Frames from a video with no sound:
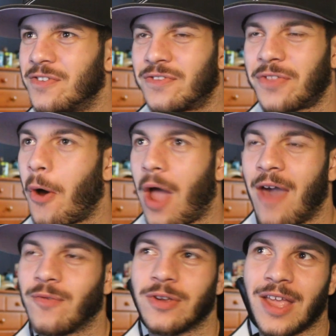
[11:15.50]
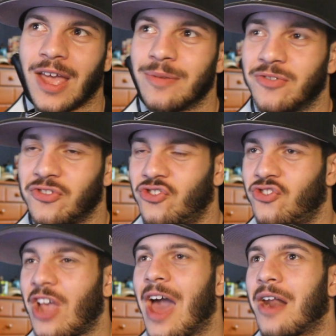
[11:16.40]
Just throw everything at him. Just
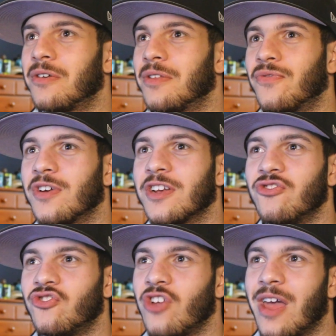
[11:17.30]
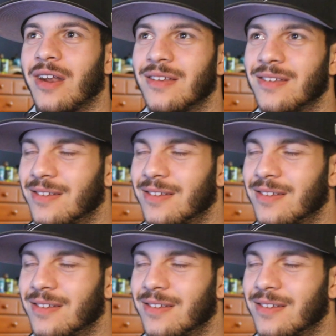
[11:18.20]
shatter the freaking shed.